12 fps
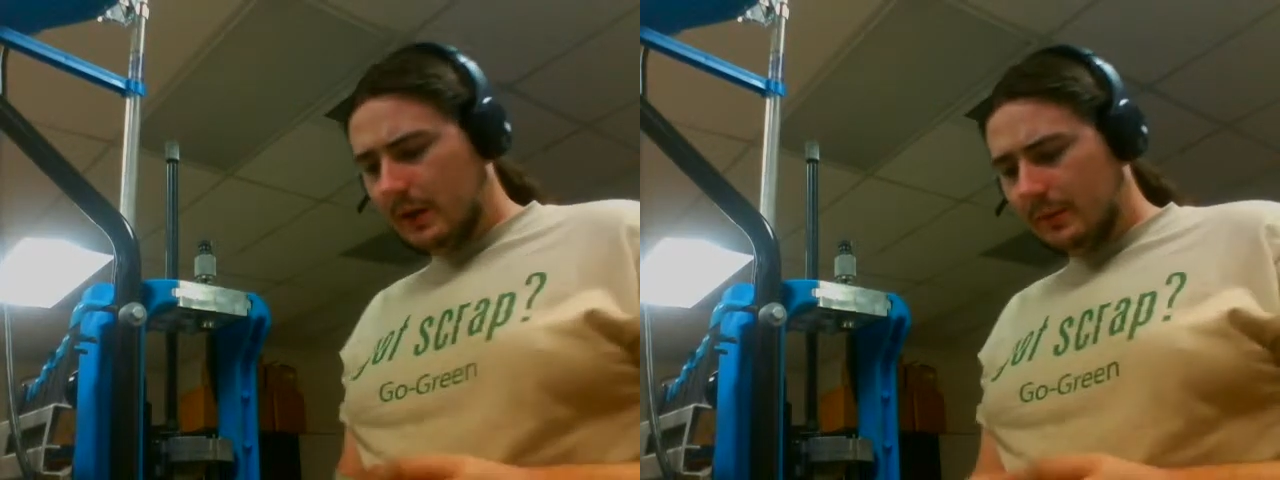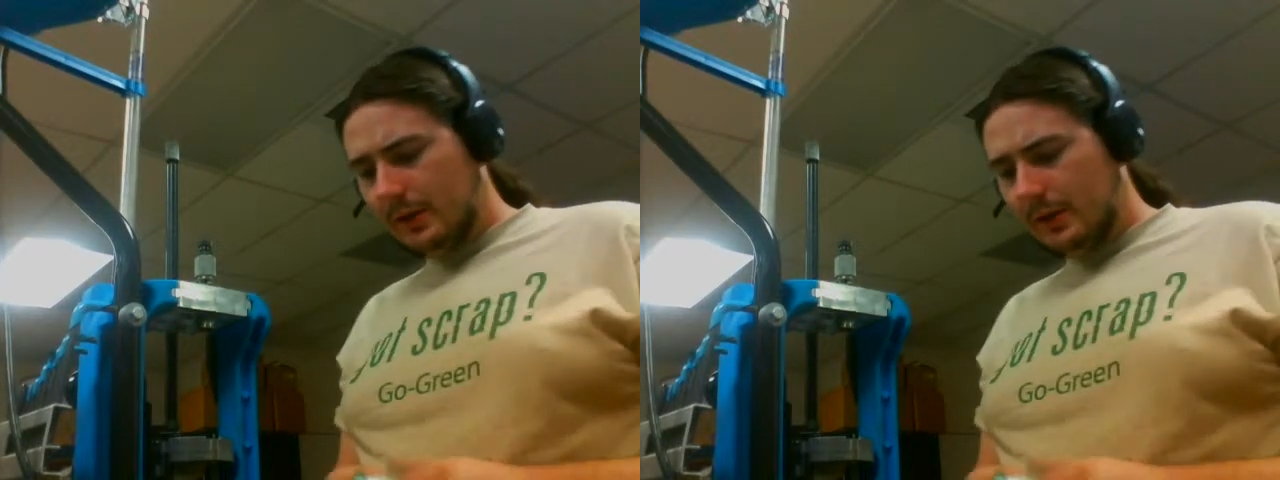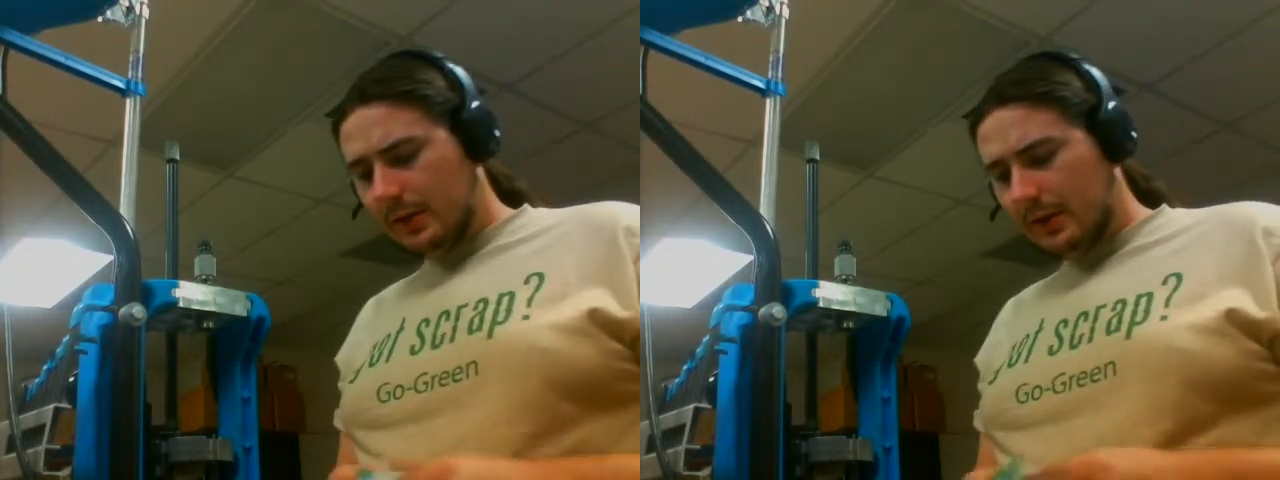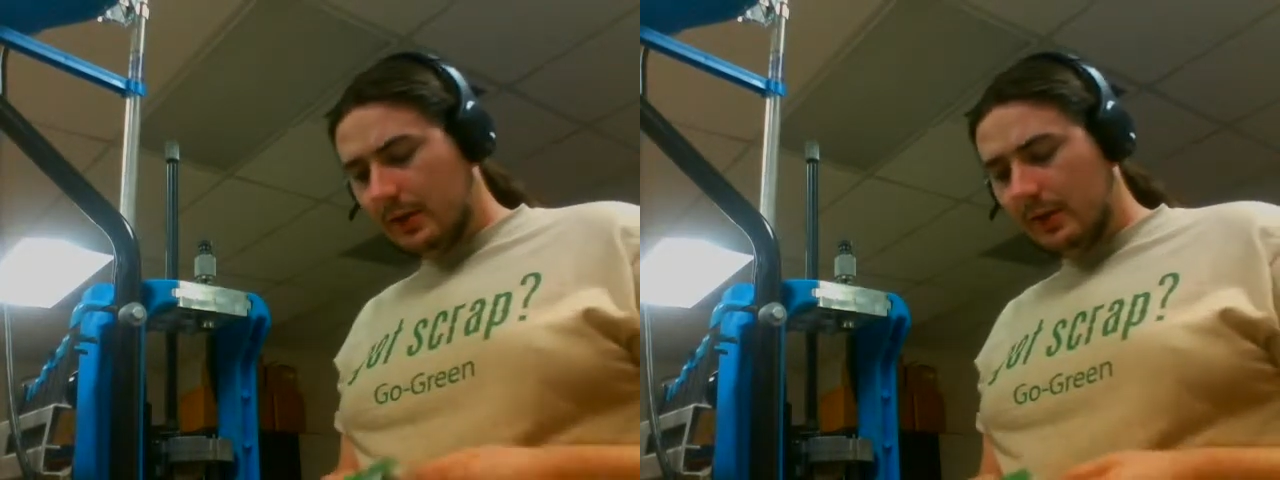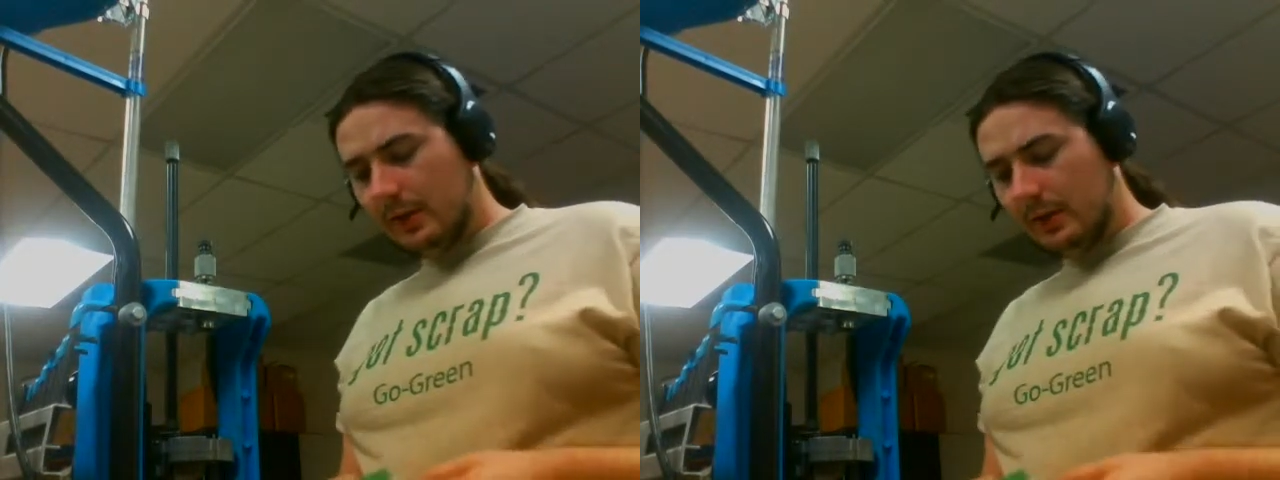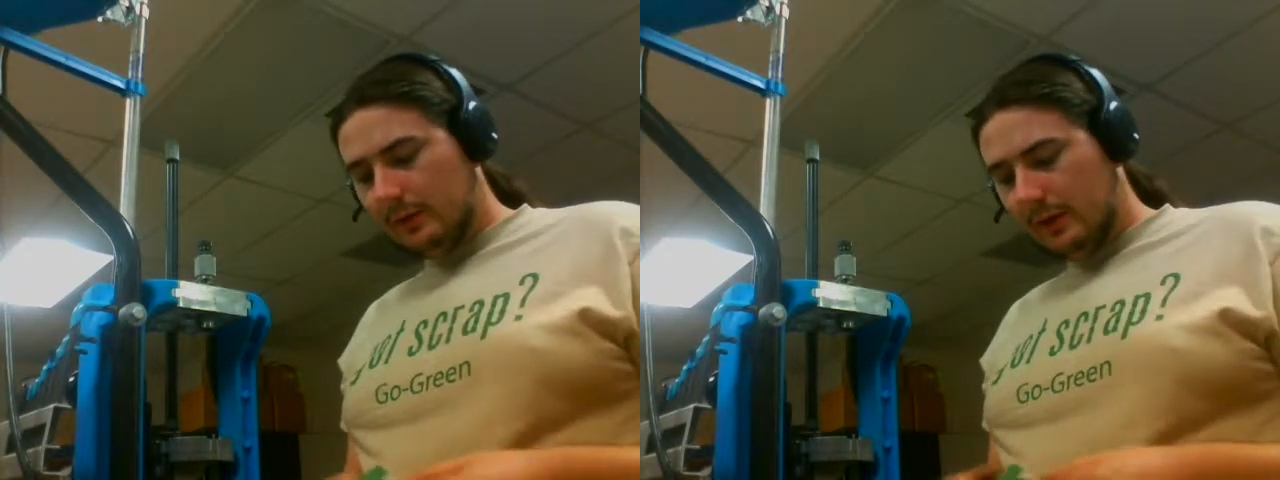But
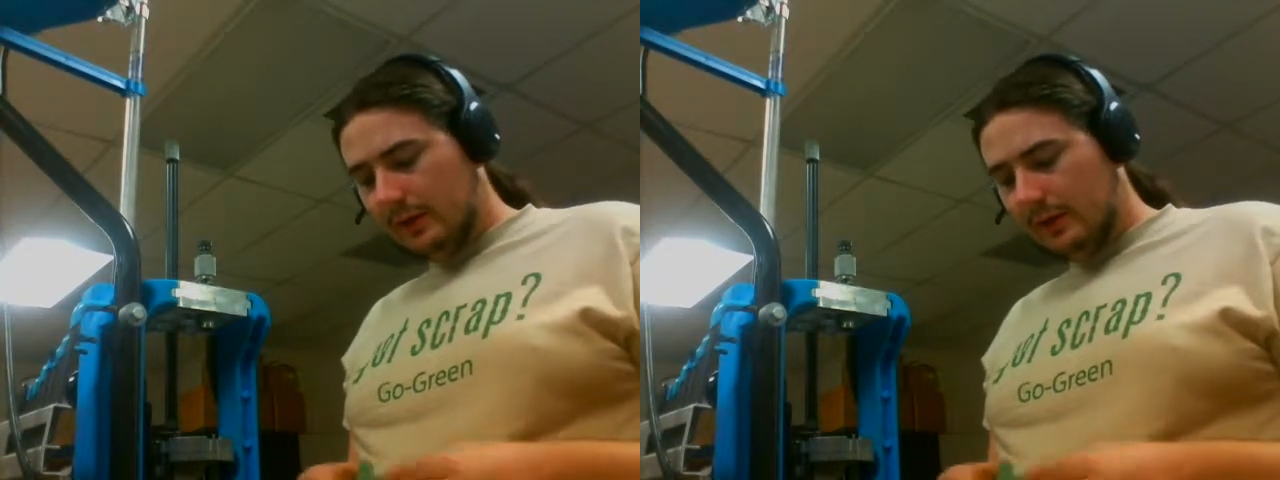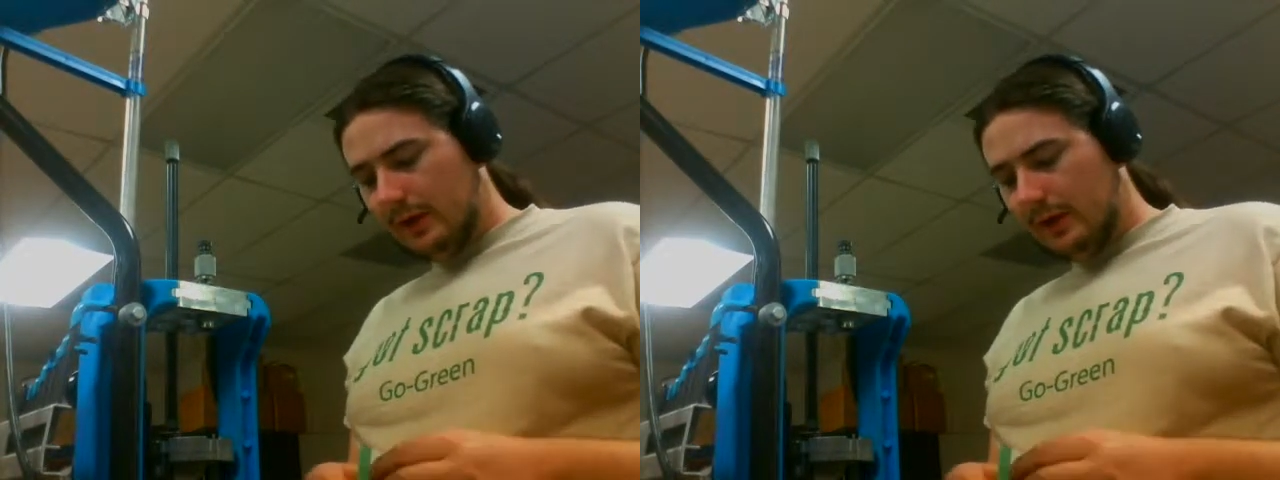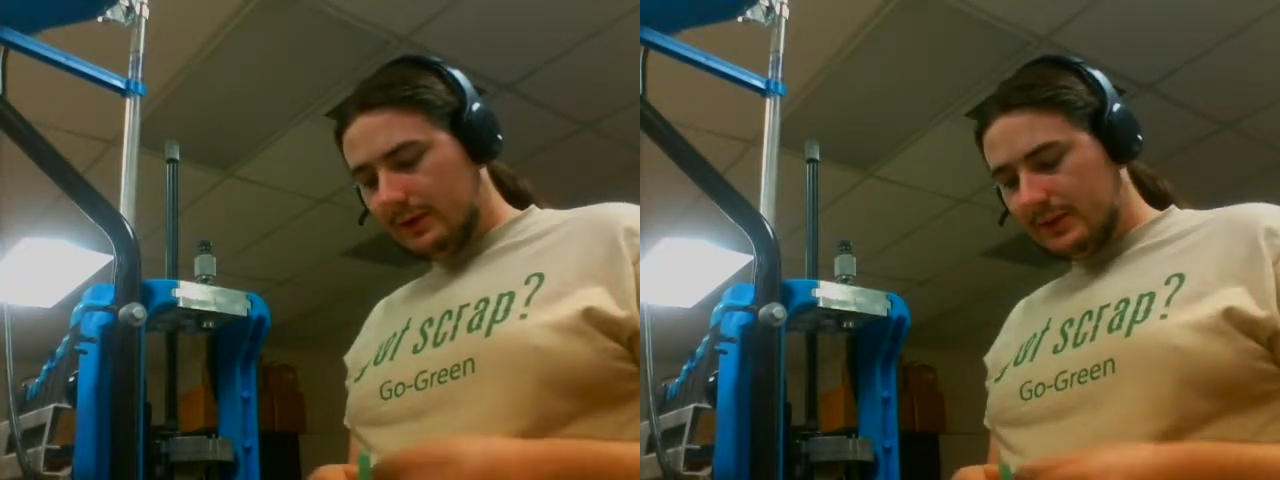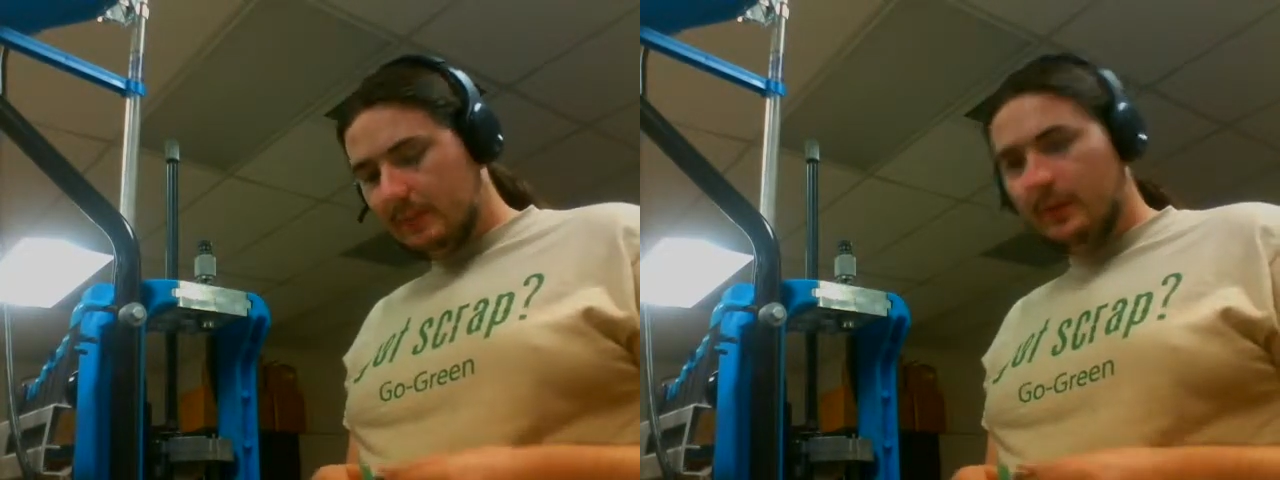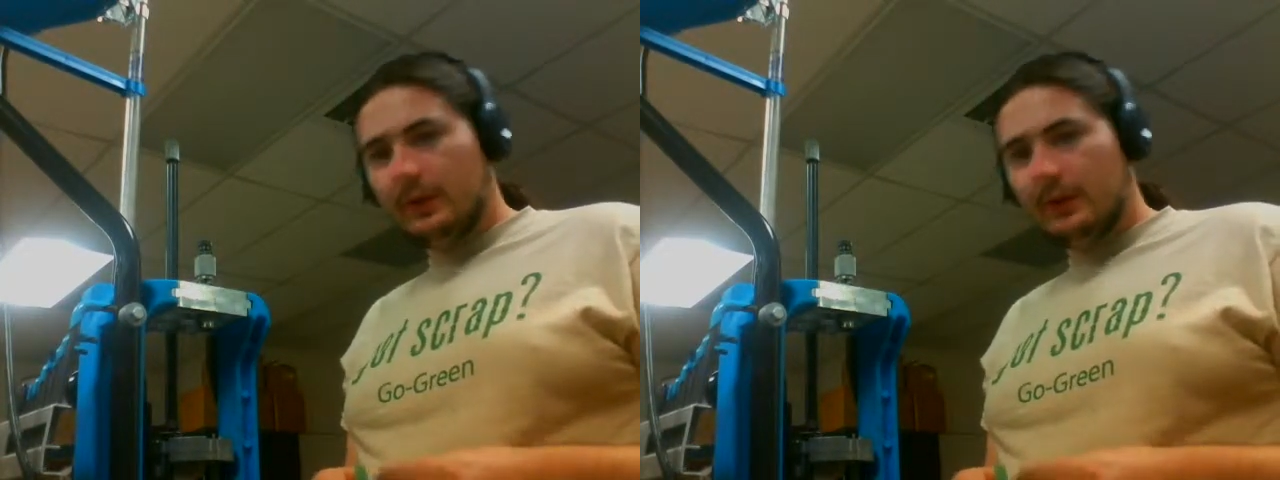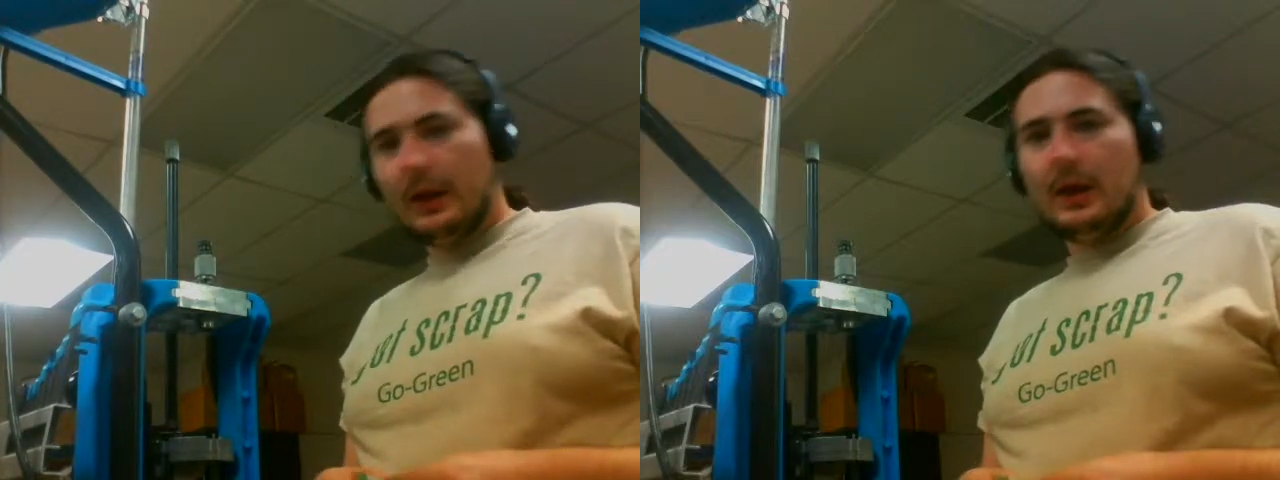I found something
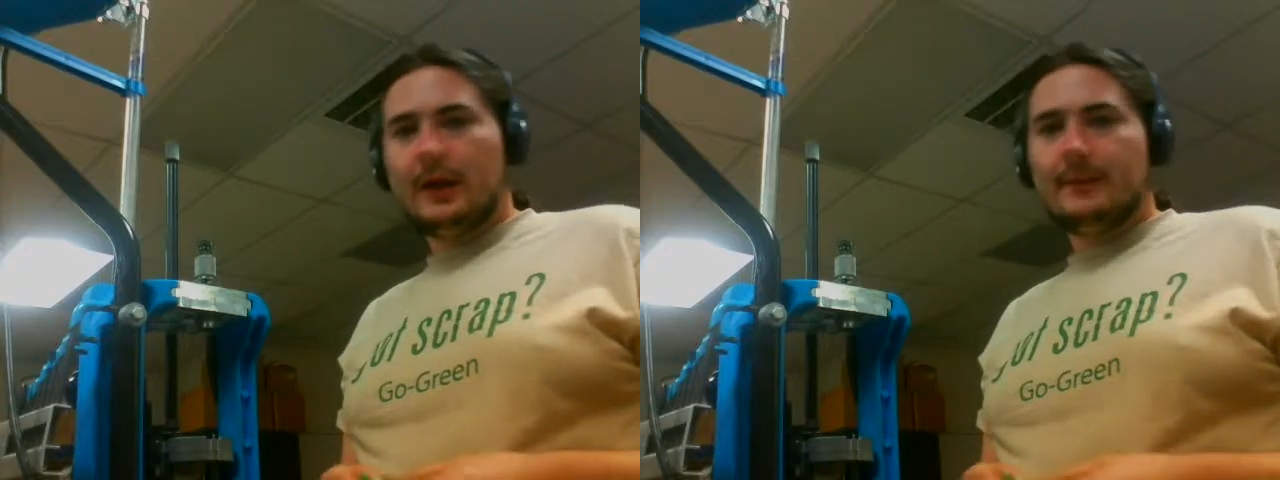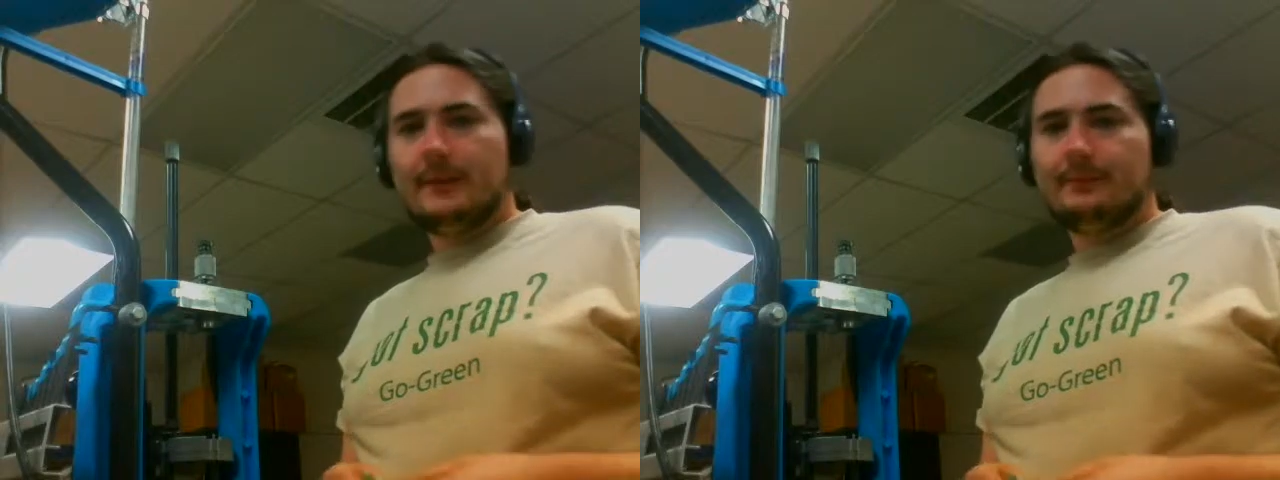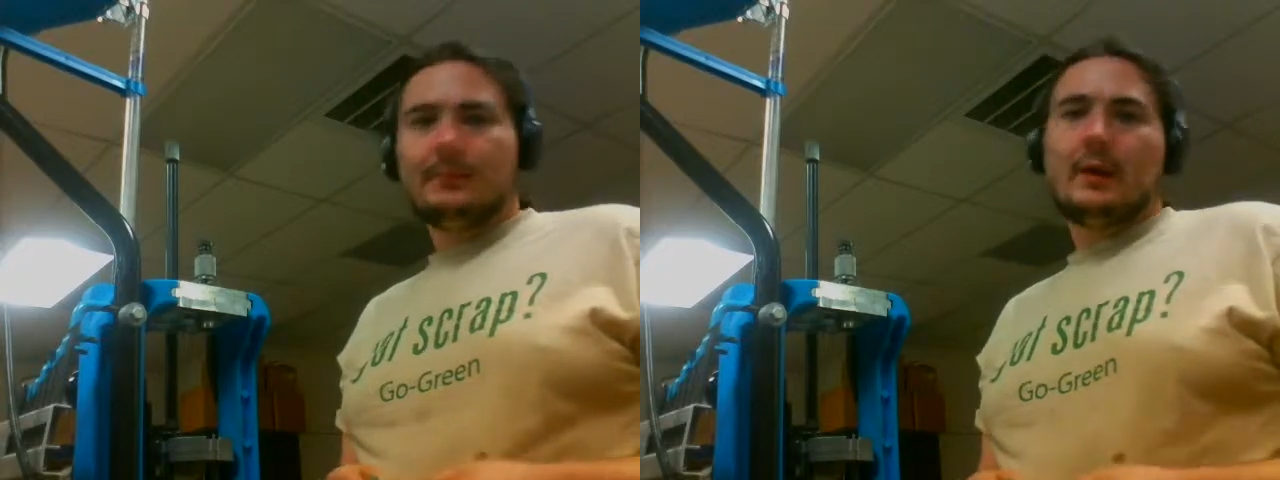online,